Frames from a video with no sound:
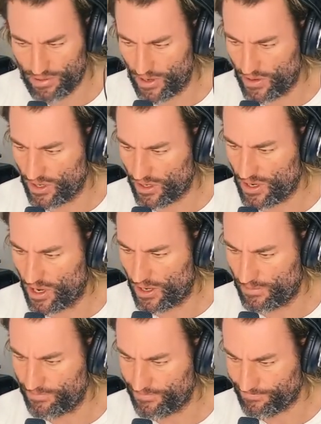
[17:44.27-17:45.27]

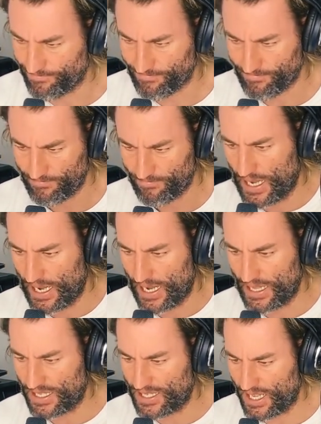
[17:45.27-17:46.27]
Apura.com.
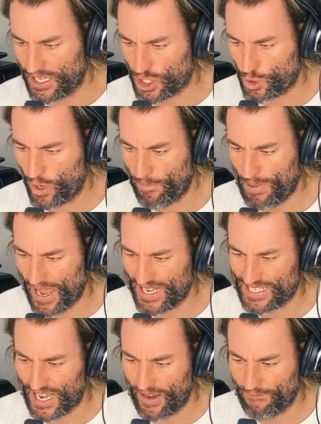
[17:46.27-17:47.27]
They're selling
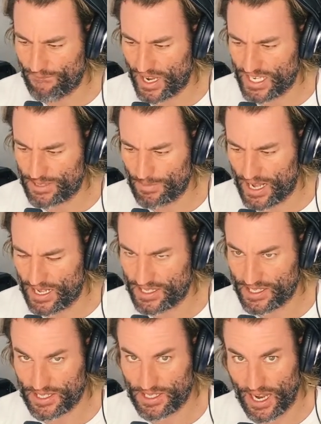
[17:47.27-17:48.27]
sweatbands and face
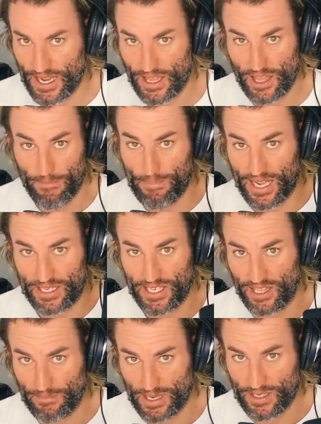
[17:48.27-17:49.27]
masks, and they're the
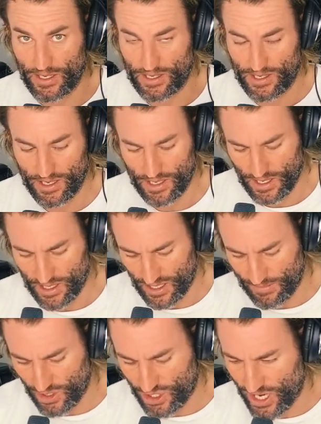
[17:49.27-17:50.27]
best in the business.
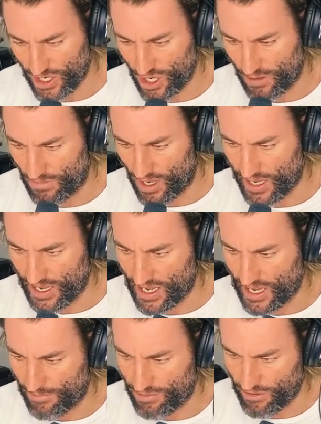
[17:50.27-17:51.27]
Let me chuck on my
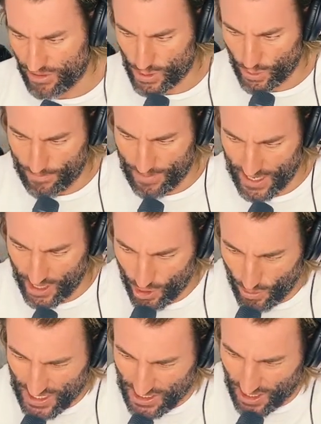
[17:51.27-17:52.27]
Apura
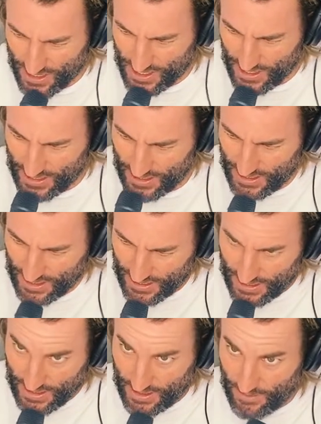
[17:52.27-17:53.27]
sweatband. I always like to
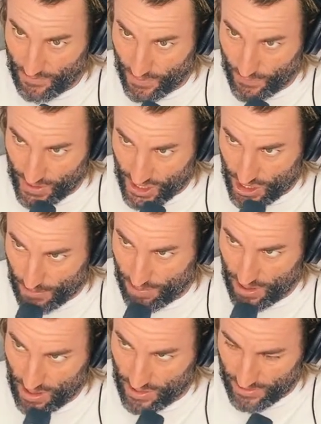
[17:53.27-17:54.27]
finish the